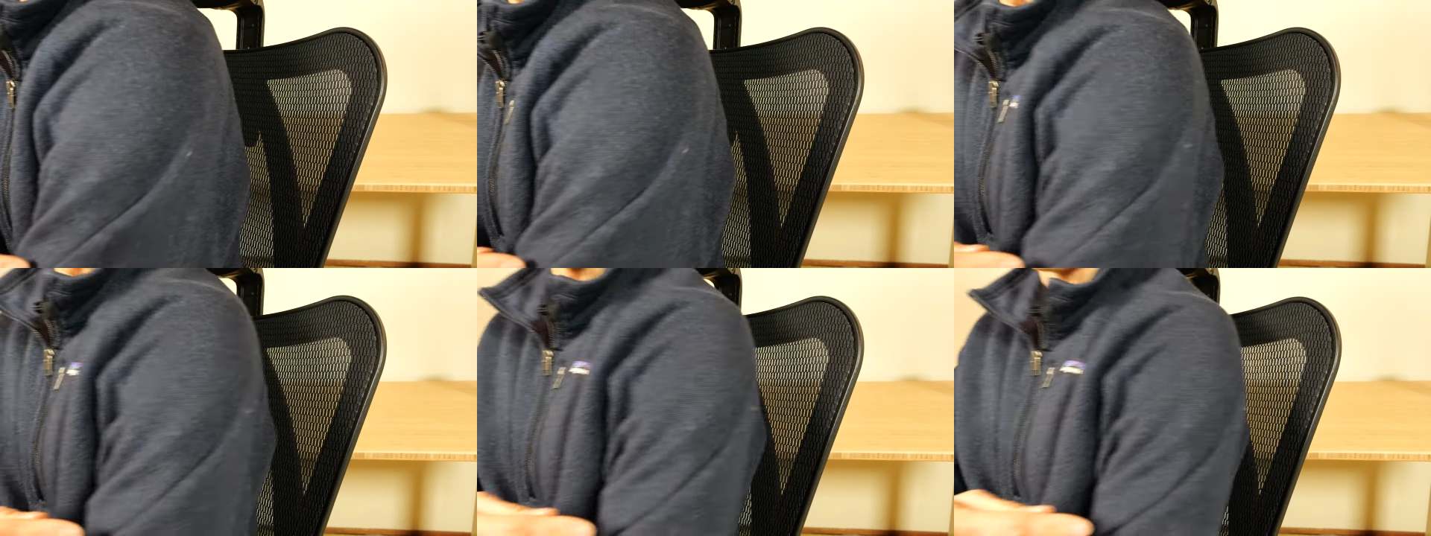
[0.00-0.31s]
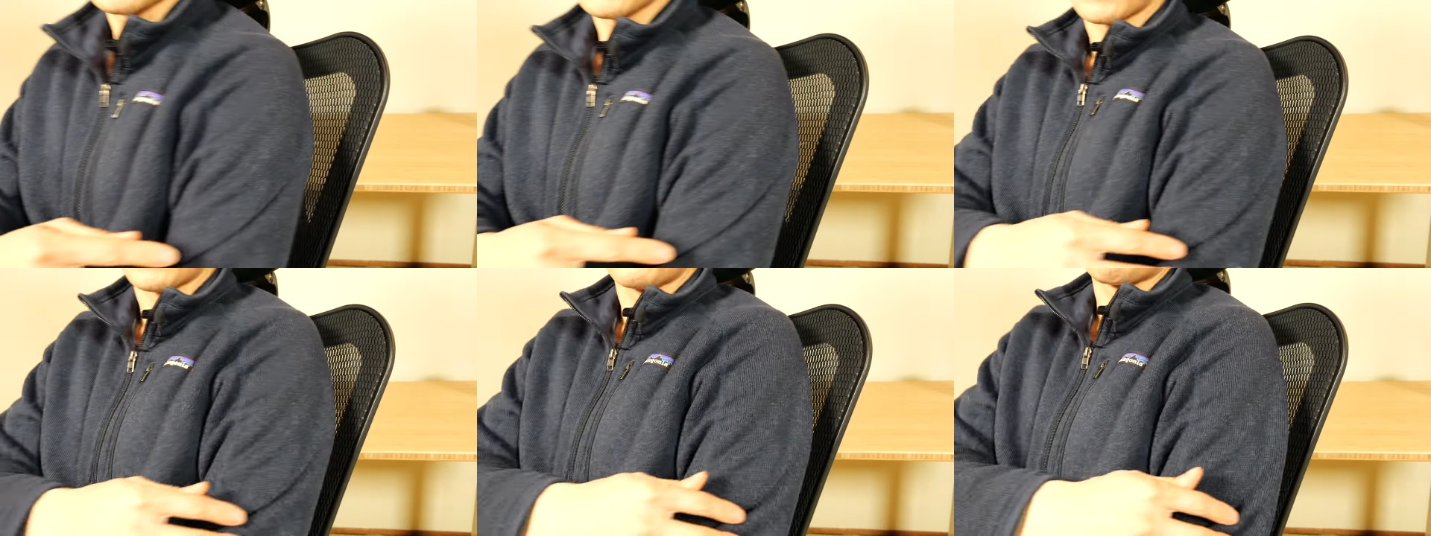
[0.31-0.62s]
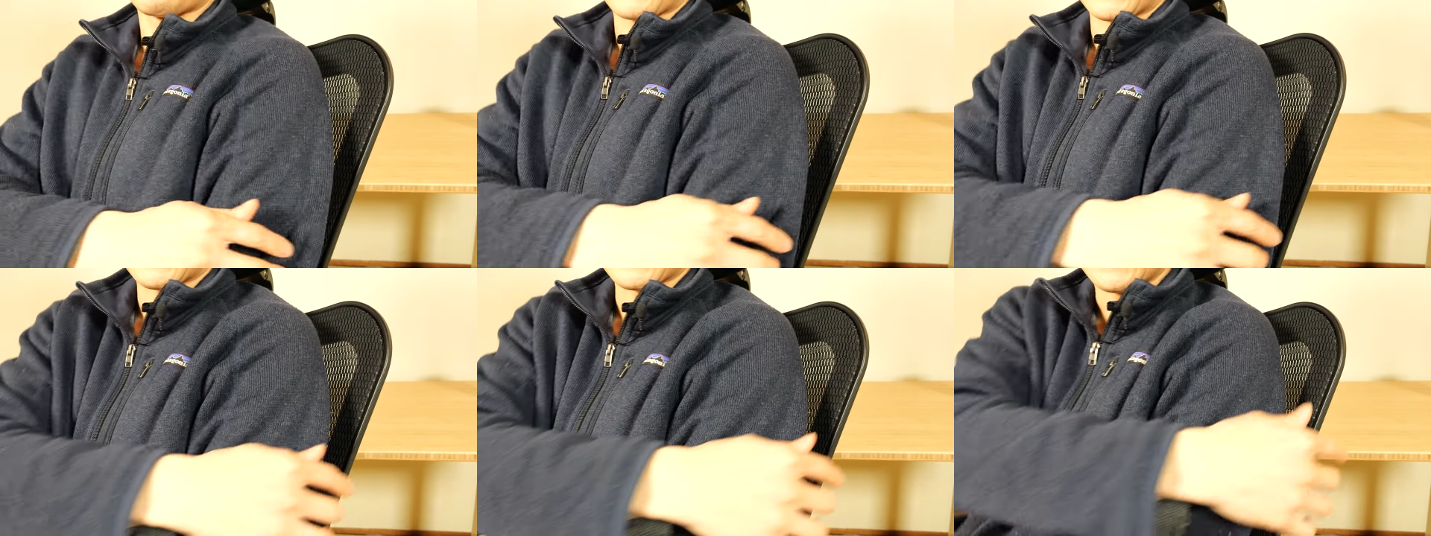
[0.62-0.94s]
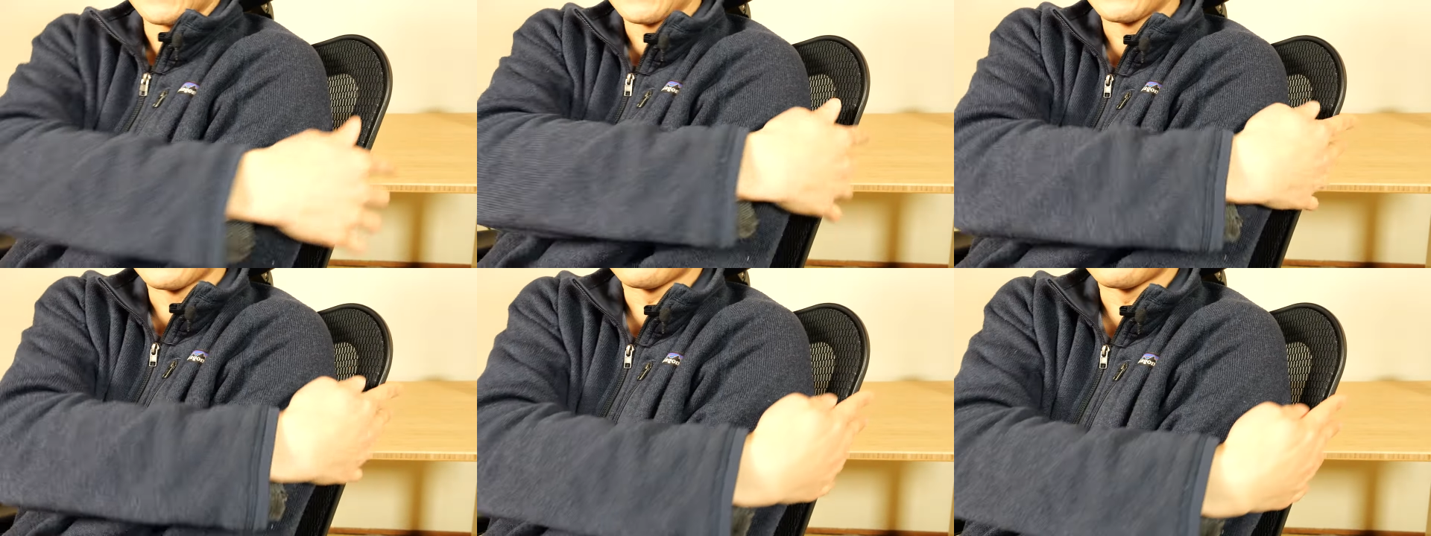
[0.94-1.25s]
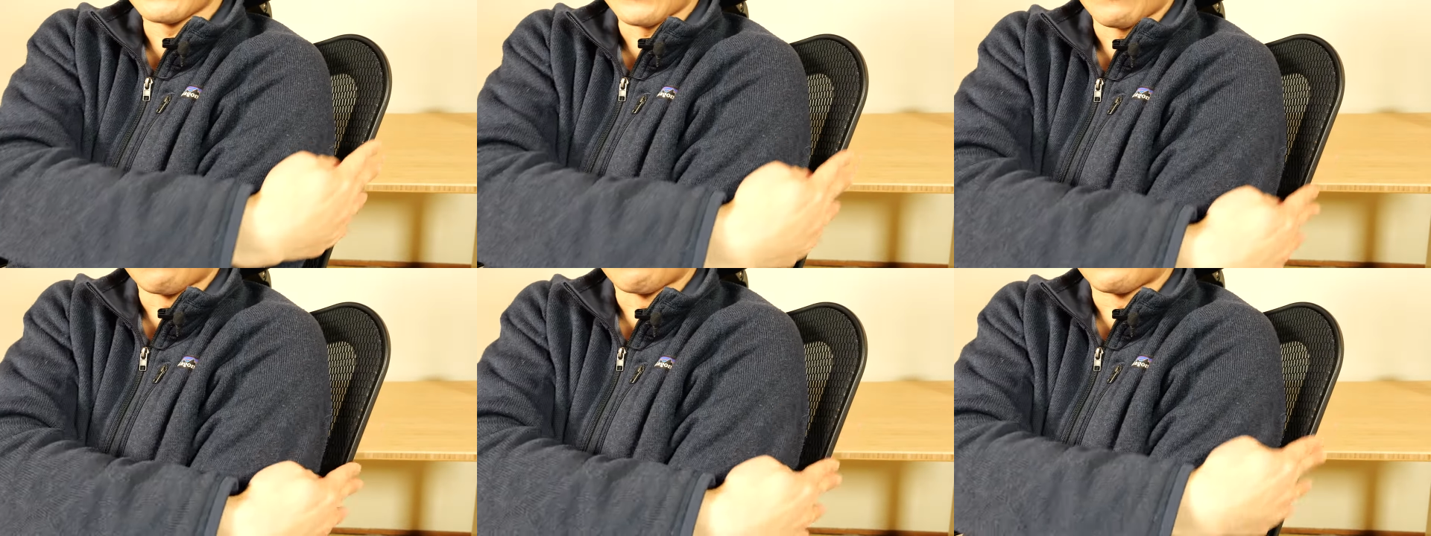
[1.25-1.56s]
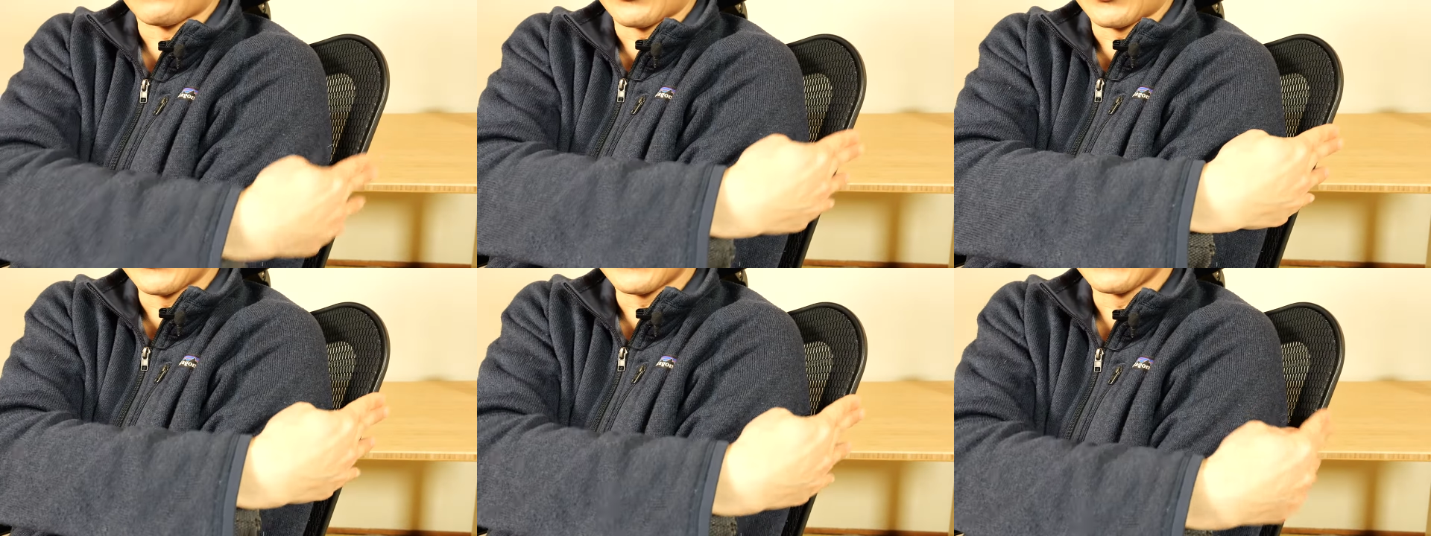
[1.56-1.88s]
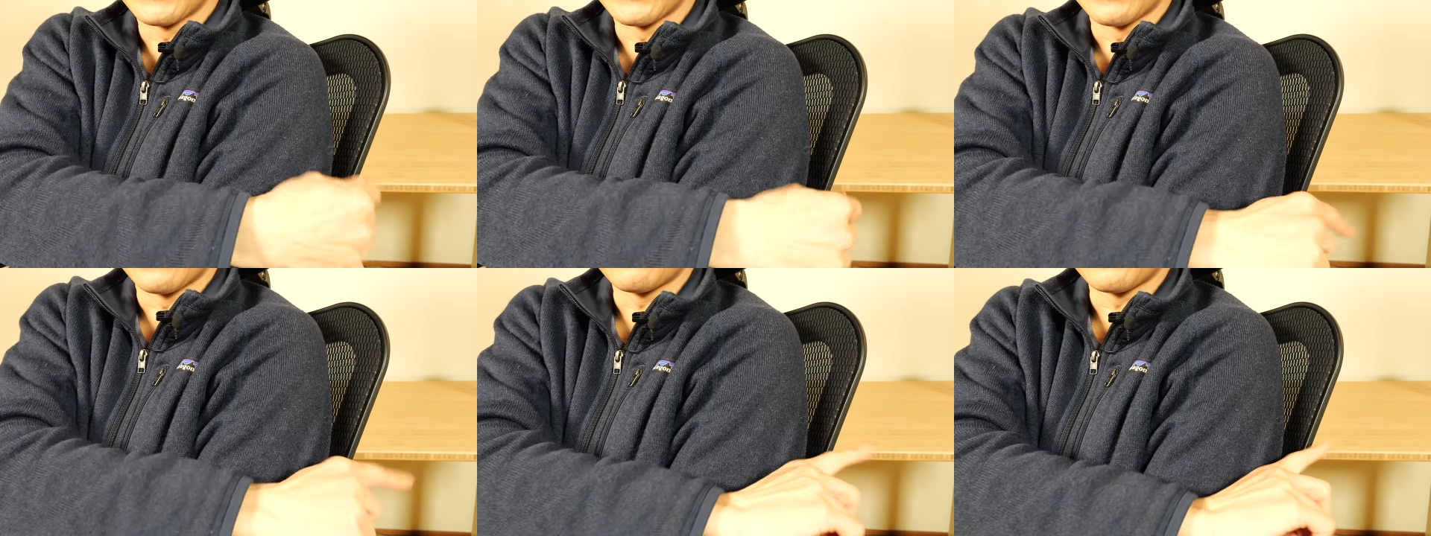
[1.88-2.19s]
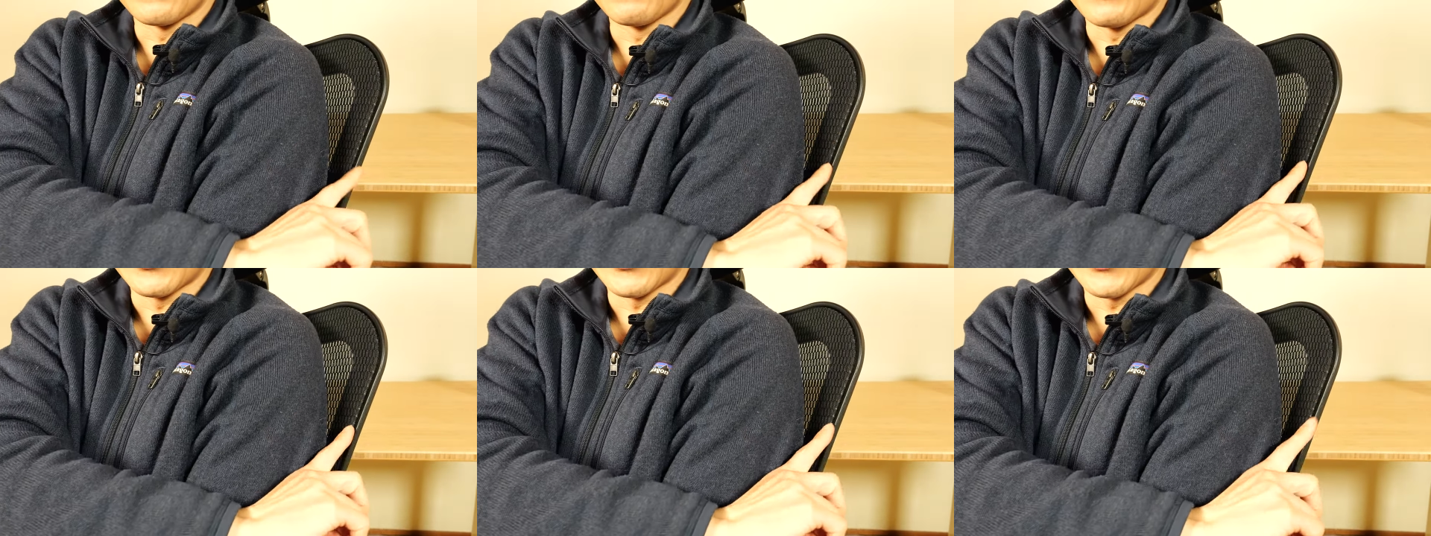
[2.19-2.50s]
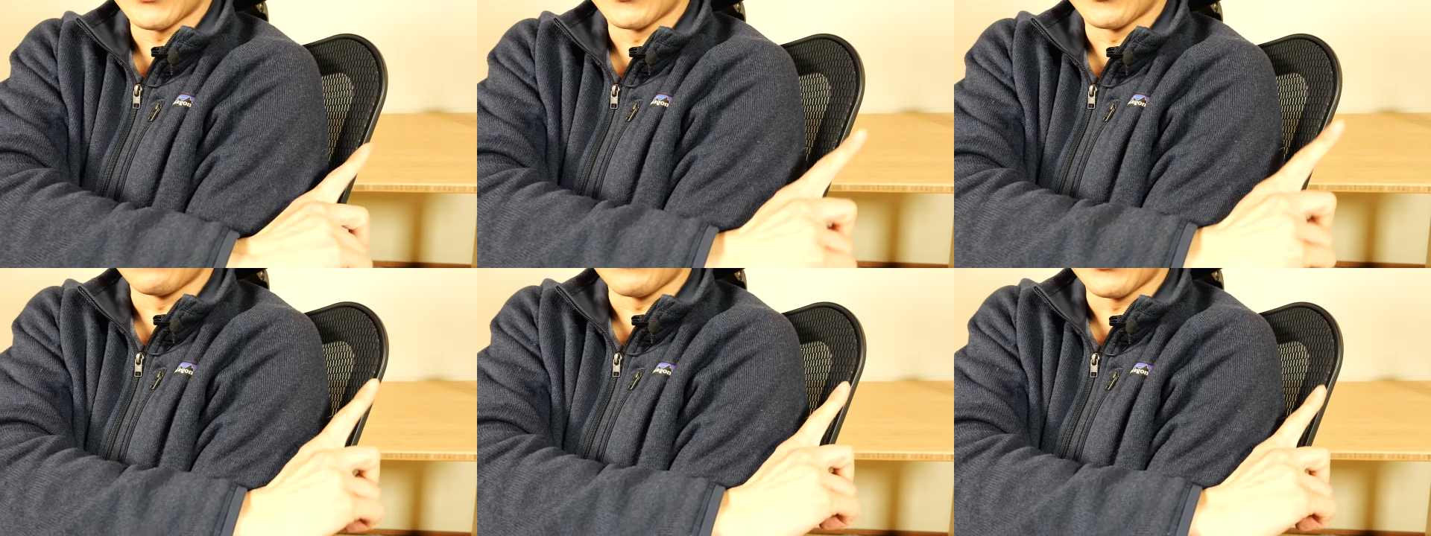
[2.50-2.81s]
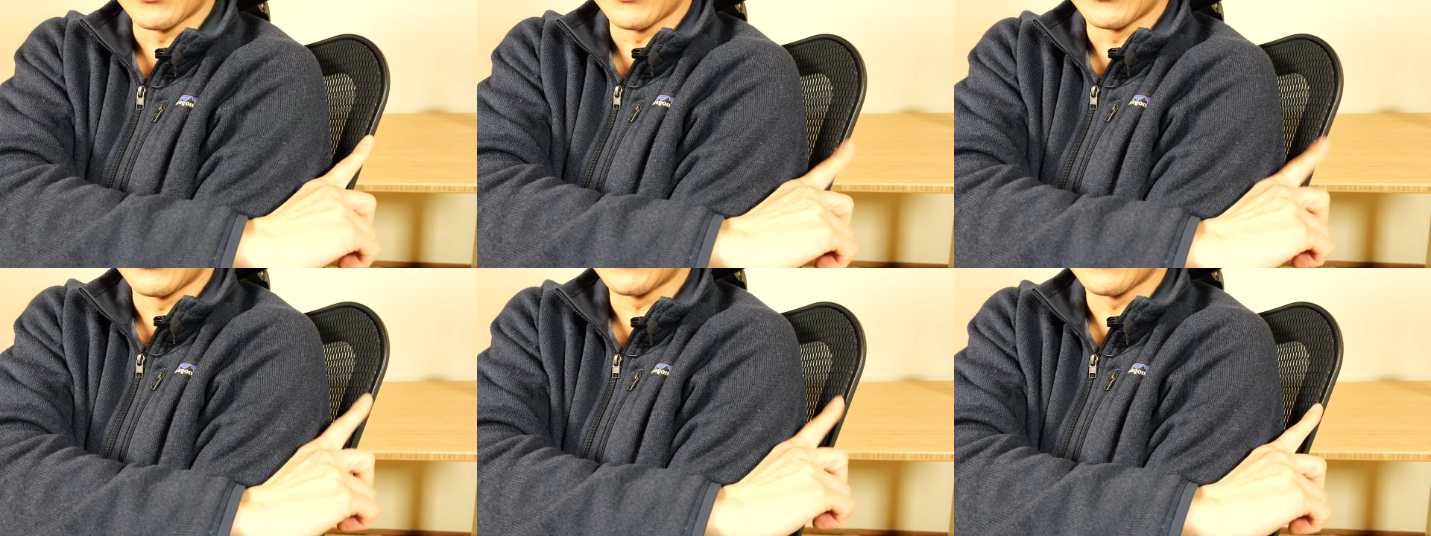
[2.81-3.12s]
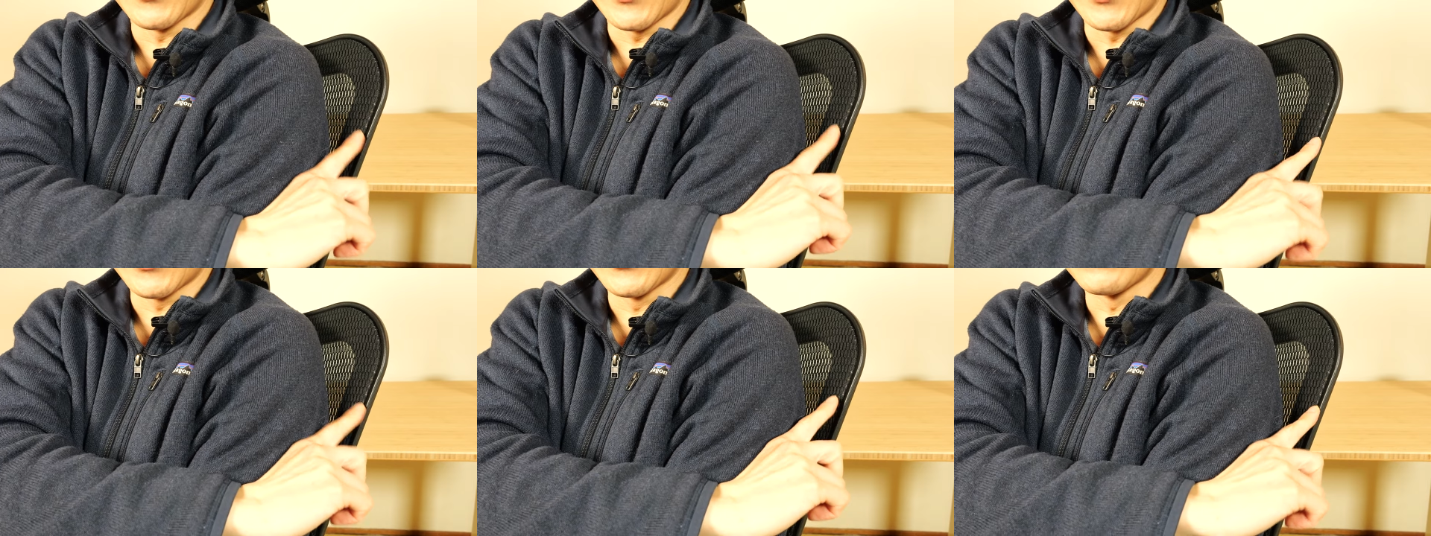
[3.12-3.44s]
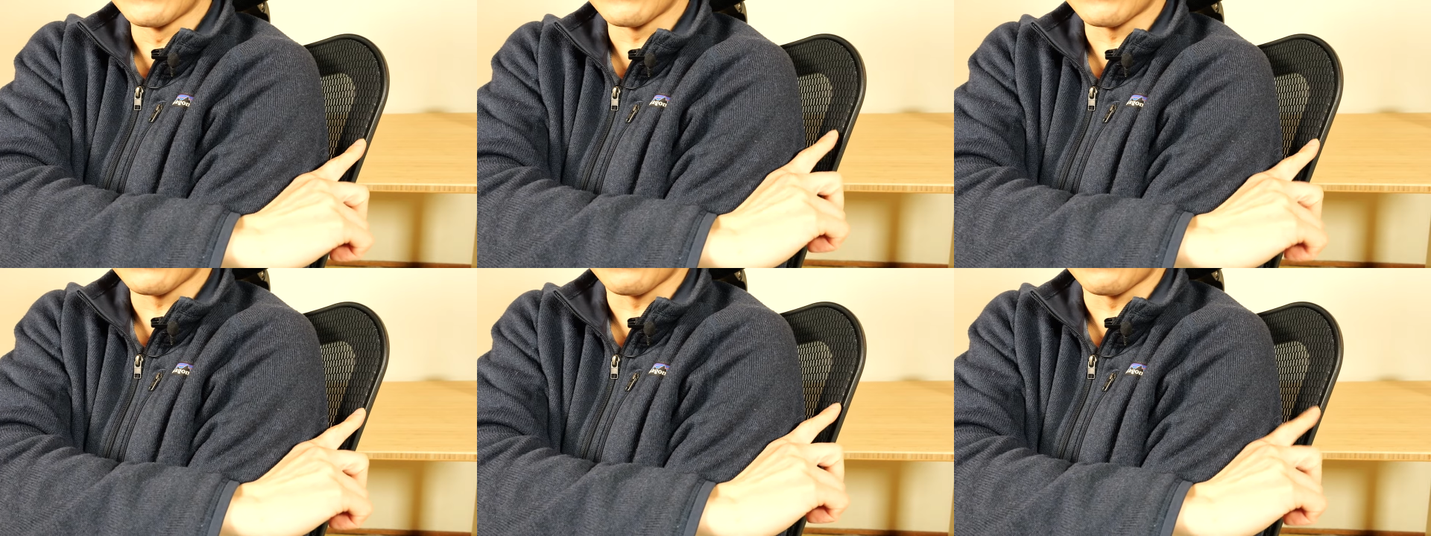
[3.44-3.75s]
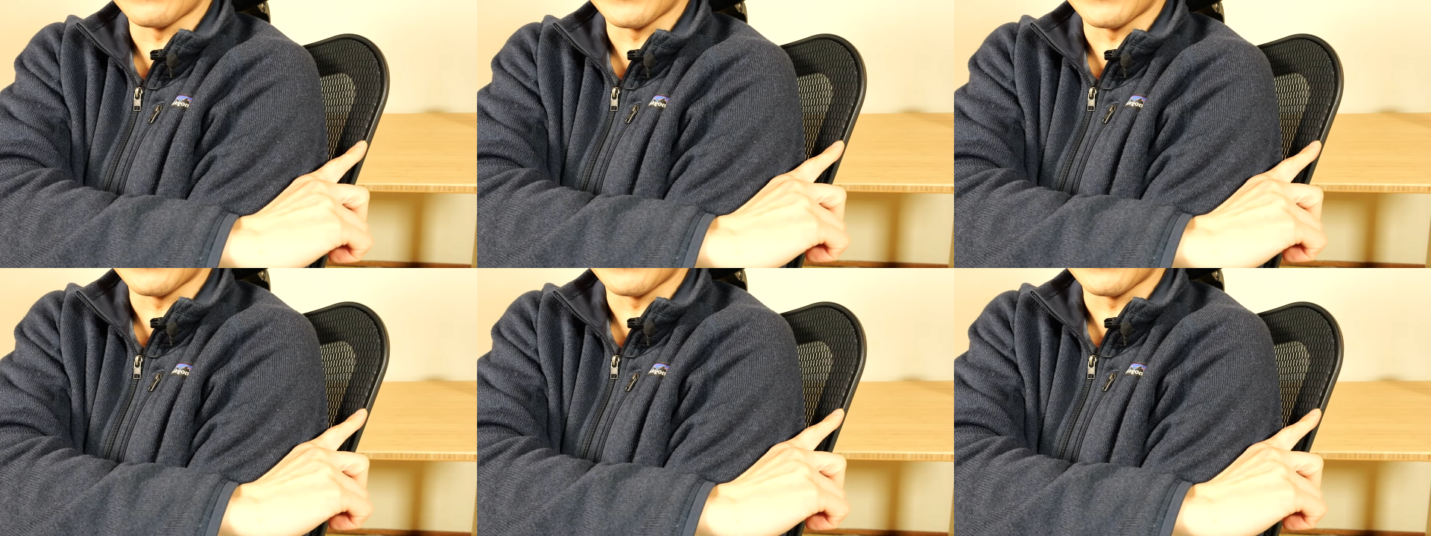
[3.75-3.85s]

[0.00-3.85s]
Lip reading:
(no speaker visible)